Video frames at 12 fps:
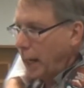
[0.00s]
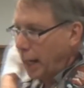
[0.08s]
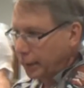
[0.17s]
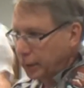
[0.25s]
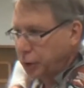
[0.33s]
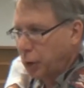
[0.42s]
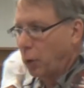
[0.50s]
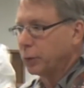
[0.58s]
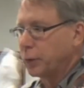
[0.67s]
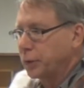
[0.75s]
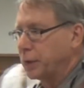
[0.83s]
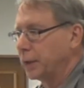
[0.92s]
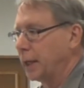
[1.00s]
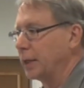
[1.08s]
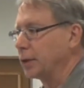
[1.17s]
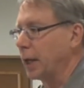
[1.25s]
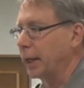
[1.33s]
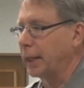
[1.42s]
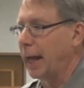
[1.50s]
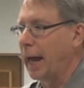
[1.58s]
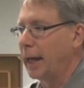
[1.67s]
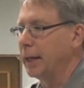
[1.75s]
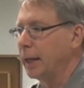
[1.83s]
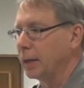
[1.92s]
at the shoulders and things like
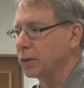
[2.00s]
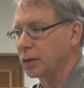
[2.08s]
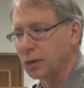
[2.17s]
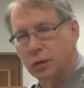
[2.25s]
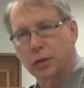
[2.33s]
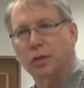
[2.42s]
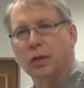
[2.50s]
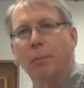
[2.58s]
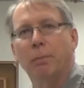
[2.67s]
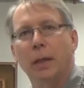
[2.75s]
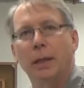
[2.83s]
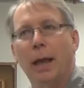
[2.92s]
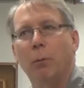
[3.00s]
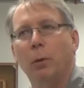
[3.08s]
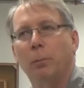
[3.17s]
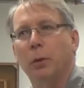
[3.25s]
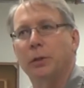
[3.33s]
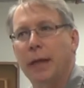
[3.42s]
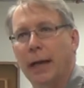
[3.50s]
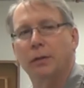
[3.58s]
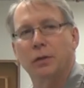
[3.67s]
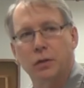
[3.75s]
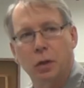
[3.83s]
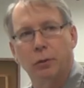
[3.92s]
that. It's just something that would
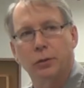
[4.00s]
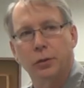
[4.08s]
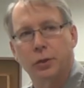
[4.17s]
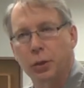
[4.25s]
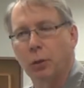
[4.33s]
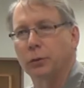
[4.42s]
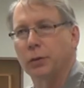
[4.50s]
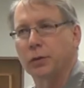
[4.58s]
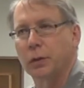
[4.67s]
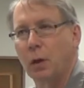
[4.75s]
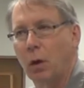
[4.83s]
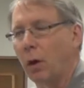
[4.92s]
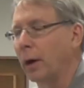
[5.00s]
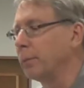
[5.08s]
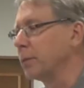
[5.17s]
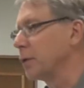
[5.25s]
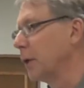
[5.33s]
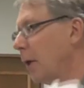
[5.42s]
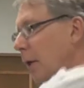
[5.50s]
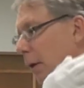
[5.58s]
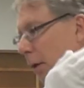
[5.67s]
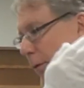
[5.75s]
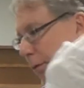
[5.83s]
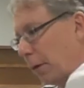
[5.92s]
protect the soldier's shoulders and arms
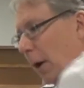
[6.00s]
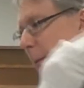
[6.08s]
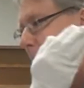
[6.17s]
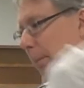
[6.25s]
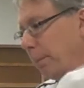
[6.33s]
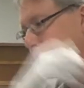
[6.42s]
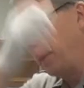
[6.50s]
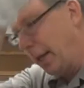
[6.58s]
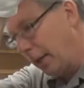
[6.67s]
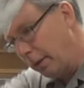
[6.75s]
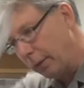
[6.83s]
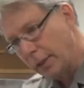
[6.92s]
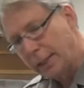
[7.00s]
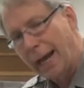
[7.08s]
from being the